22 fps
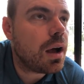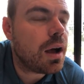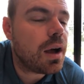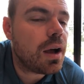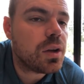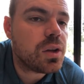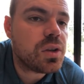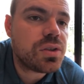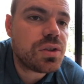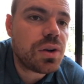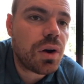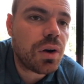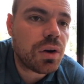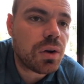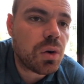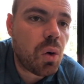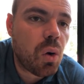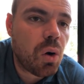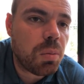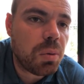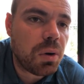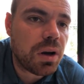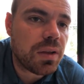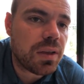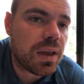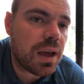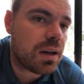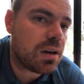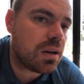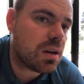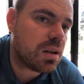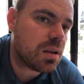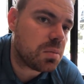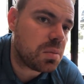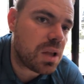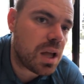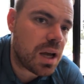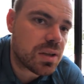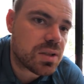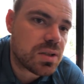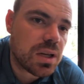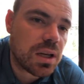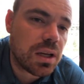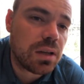You start incorporating that into the
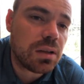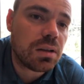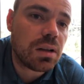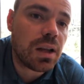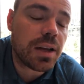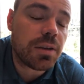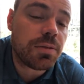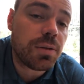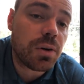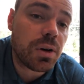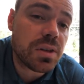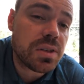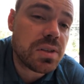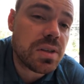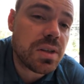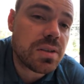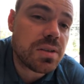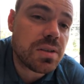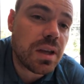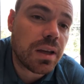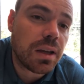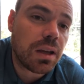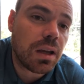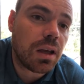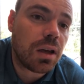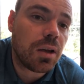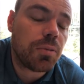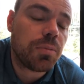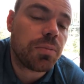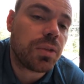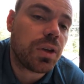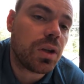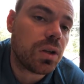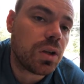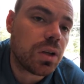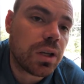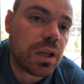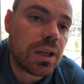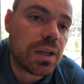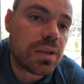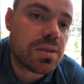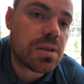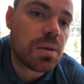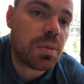blockchain. Like, for instance, you're looking
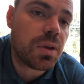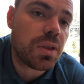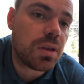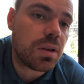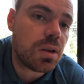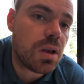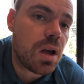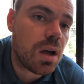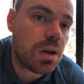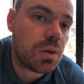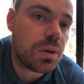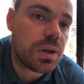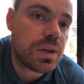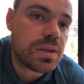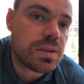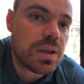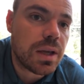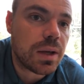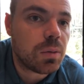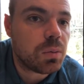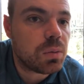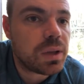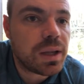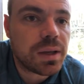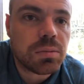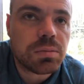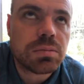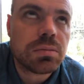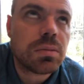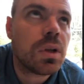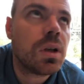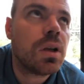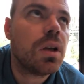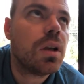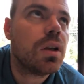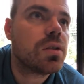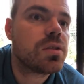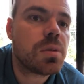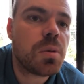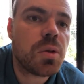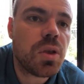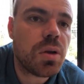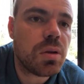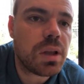at some of the lotteries, like some
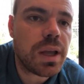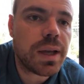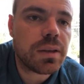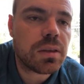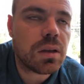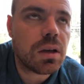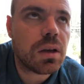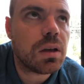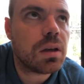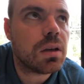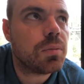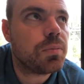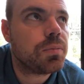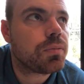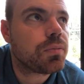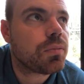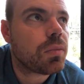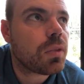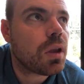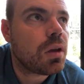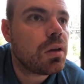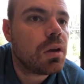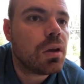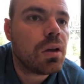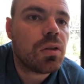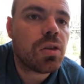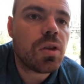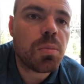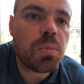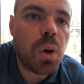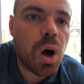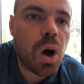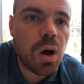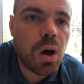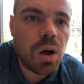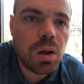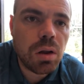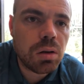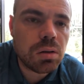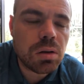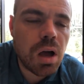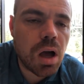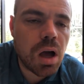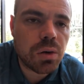of the
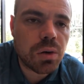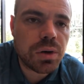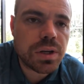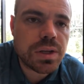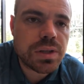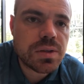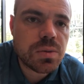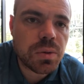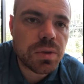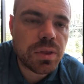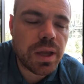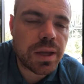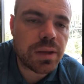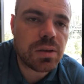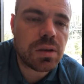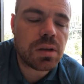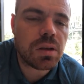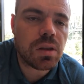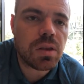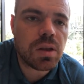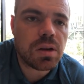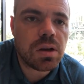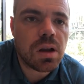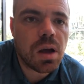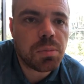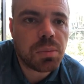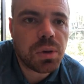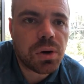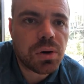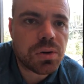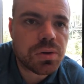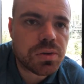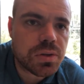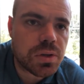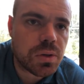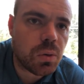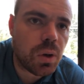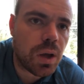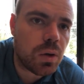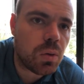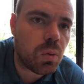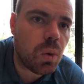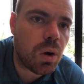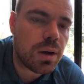ball lotteries with the numbers
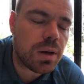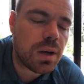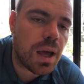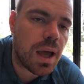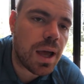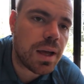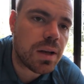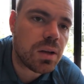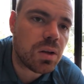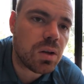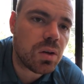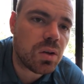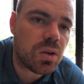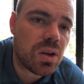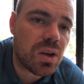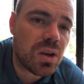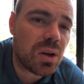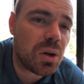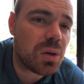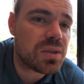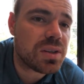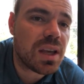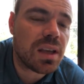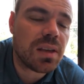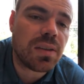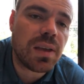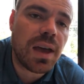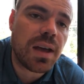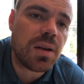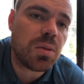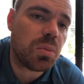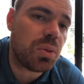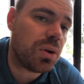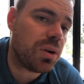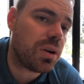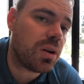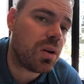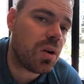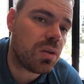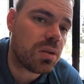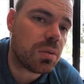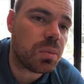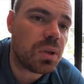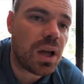and whatnot. And, take that and put it
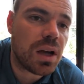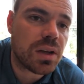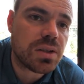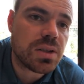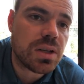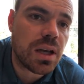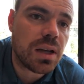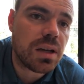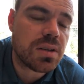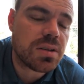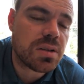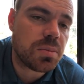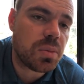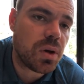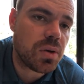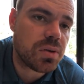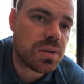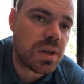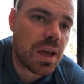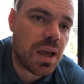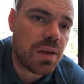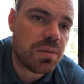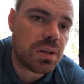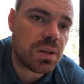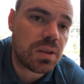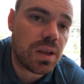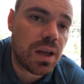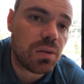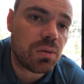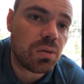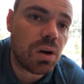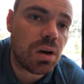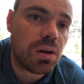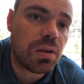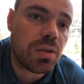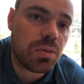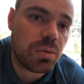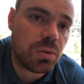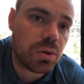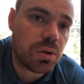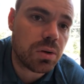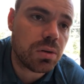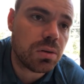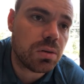on the blockchain as opposed to having that run
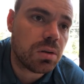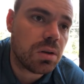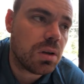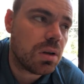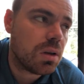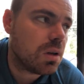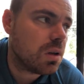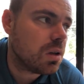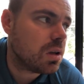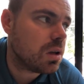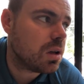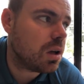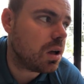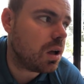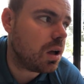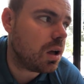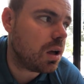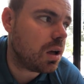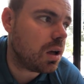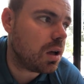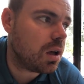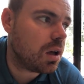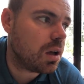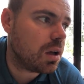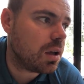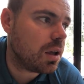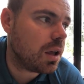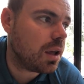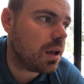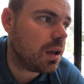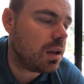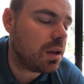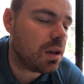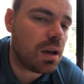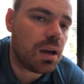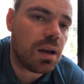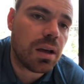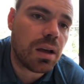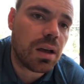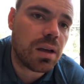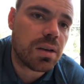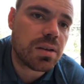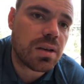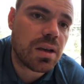through
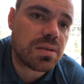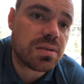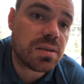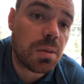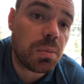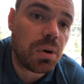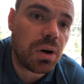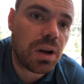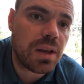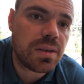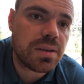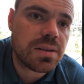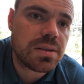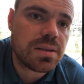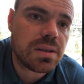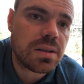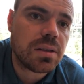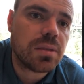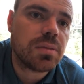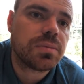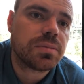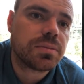a separate entity.